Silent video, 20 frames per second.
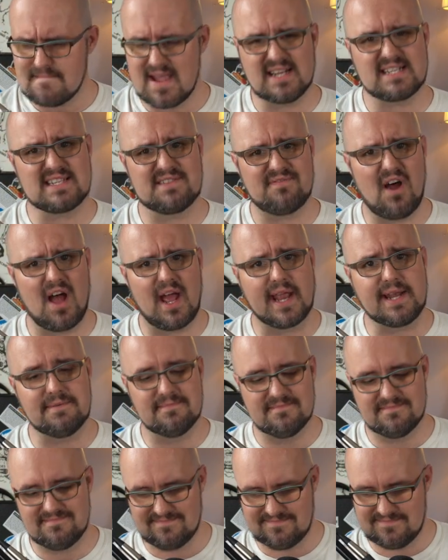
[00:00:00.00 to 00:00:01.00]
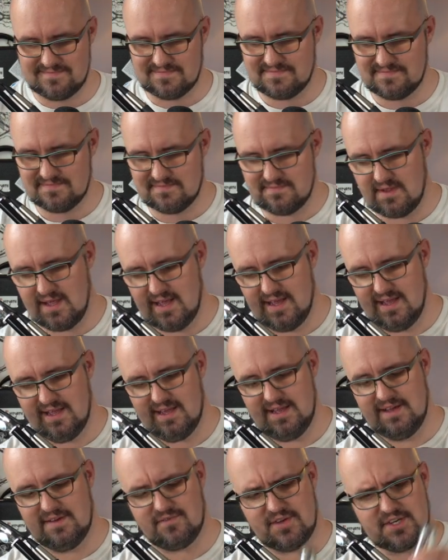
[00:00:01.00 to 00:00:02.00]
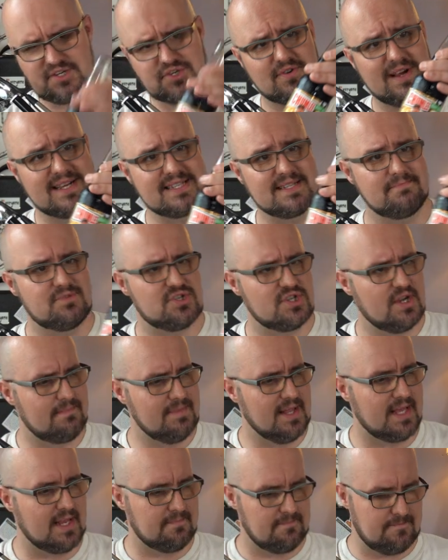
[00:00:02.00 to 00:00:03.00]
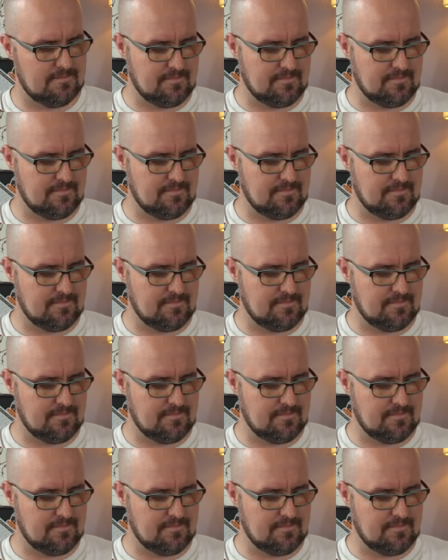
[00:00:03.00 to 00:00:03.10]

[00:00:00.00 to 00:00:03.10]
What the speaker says: It's fine. Let's try some Chumlee.